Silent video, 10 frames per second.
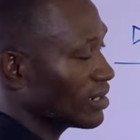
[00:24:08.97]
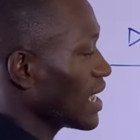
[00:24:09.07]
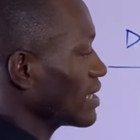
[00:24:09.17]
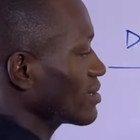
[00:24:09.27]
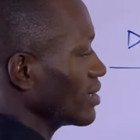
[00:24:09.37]

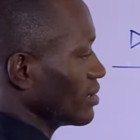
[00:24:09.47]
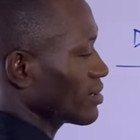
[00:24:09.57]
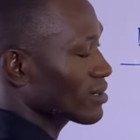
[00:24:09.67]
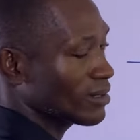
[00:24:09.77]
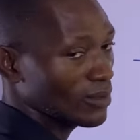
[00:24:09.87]

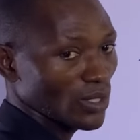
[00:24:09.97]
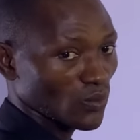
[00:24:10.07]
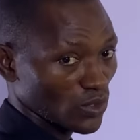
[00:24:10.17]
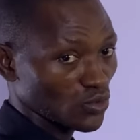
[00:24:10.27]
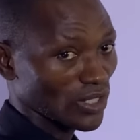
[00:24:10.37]
Assets,
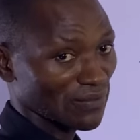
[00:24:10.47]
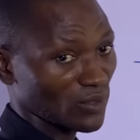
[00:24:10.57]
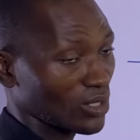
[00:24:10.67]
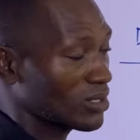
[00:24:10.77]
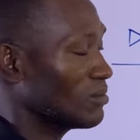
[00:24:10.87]
which we have
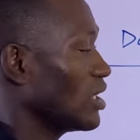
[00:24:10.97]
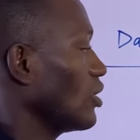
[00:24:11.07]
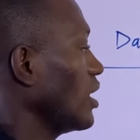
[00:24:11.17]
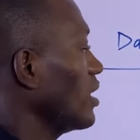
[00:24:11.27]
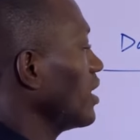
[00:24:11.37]
talked
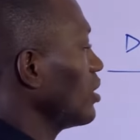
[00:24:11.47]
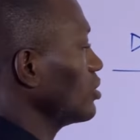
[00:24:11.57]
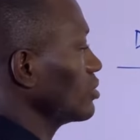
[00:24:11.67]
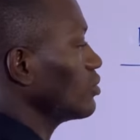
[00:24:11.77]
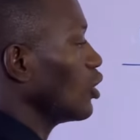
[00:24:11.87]
about earlier on,